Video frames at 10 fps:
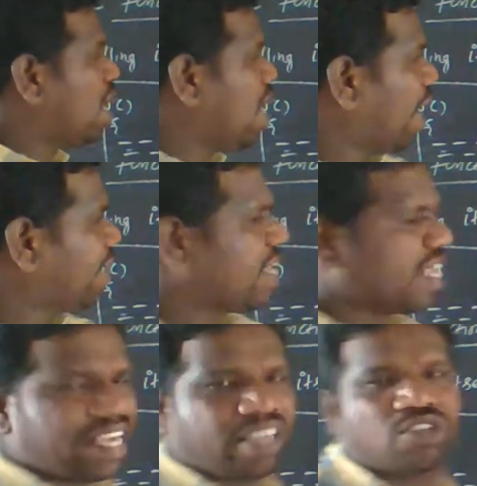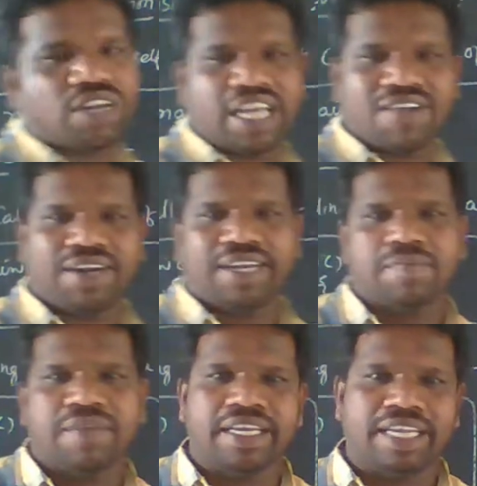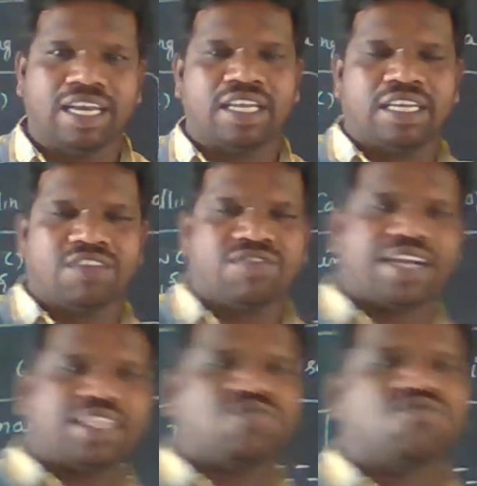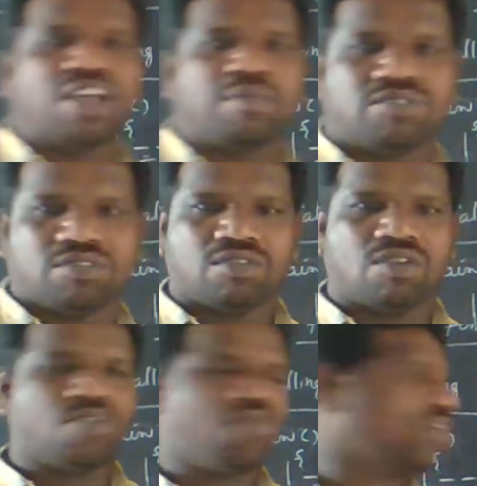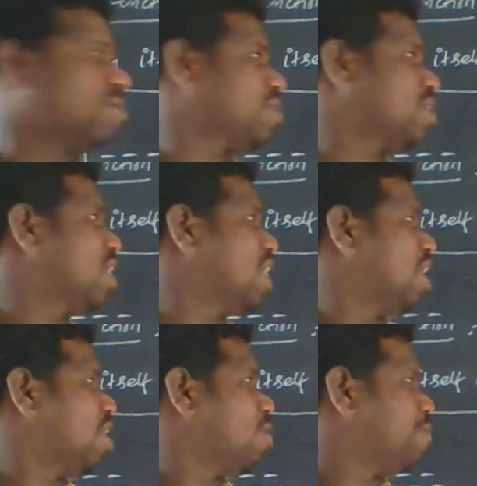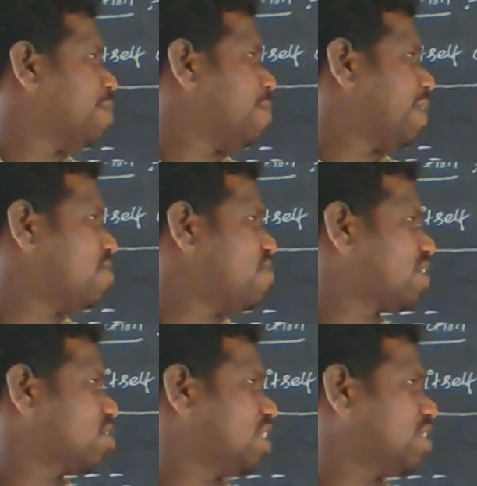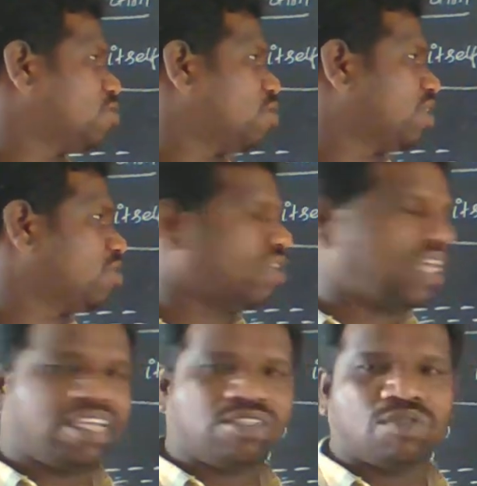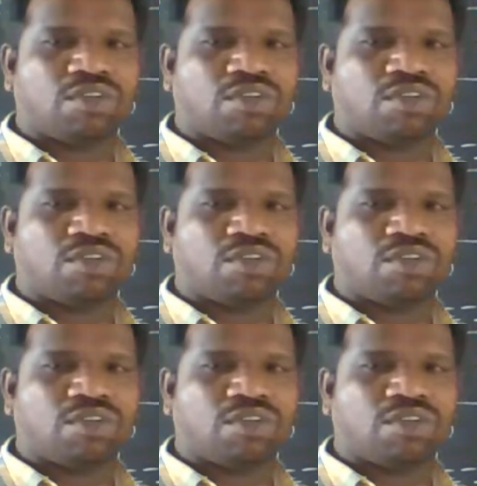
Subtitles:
And each and every time it can define the frames from the main function is going to execute the